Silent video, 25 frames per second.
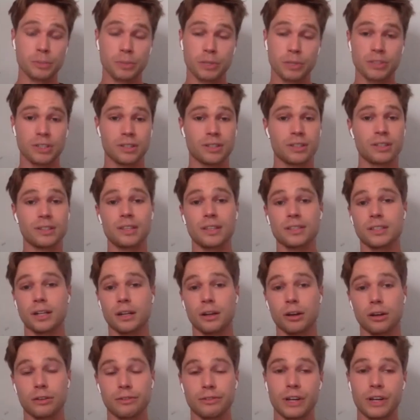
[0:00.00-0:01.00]
because I think there's
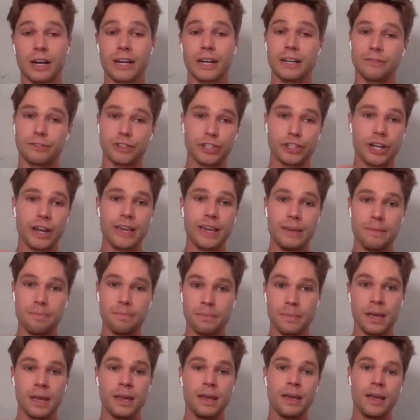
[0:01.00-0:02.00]
a lot of kind of
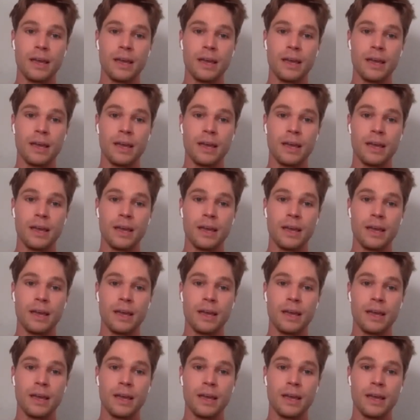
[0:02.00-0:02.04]
shame